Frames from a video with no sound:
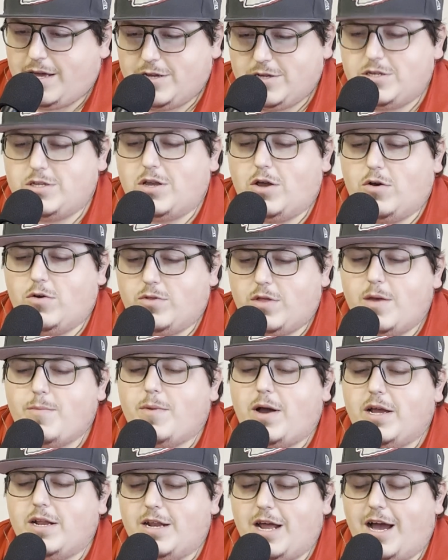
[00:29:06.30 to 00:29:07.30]
So they
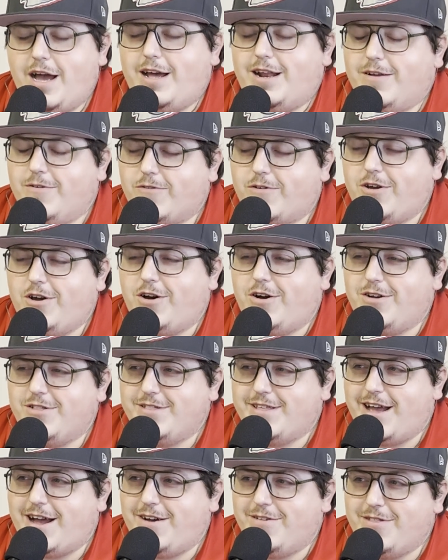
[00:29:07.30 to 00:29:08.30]
might not have gone
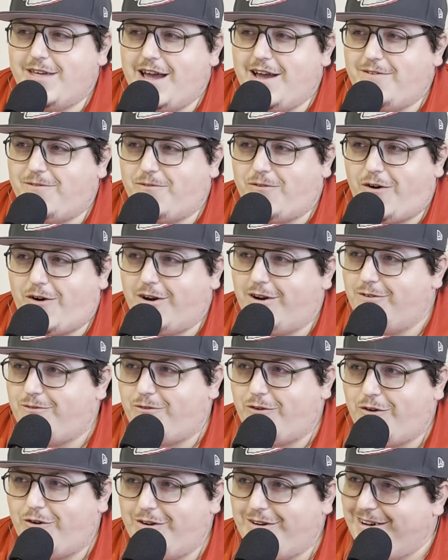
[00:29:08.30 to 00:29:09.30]
down that far
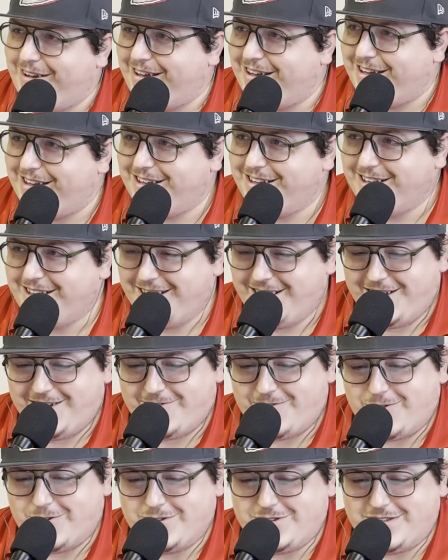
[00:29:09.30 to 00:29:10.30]
for
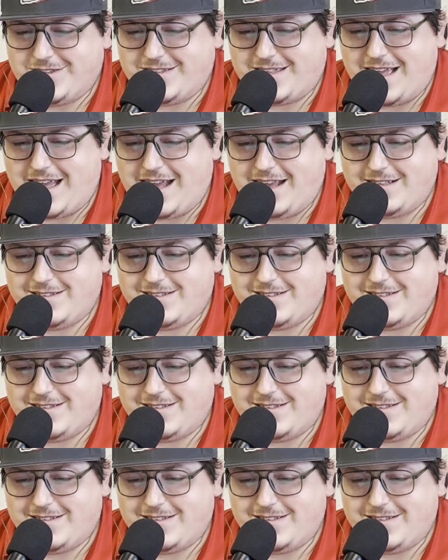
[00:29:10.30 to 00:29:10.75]
stats.